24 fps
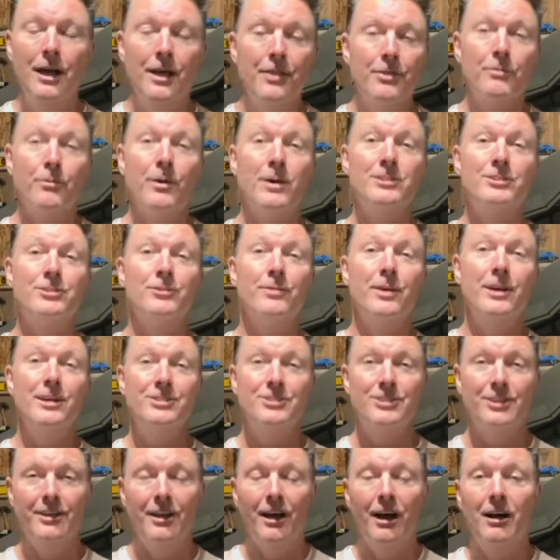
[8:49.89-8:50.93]
the
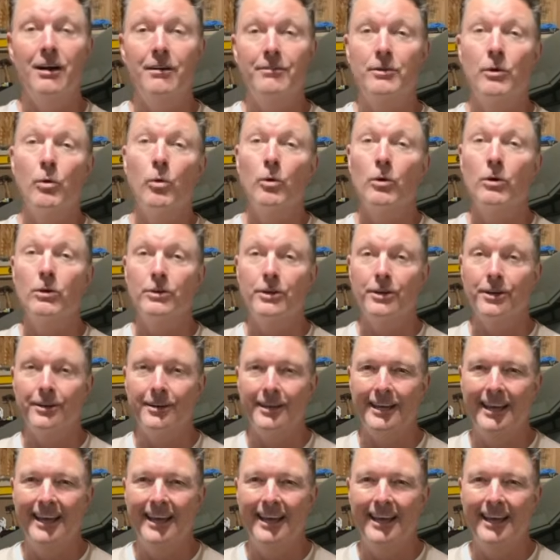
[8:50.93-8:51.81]
restoration of Coral Gerty,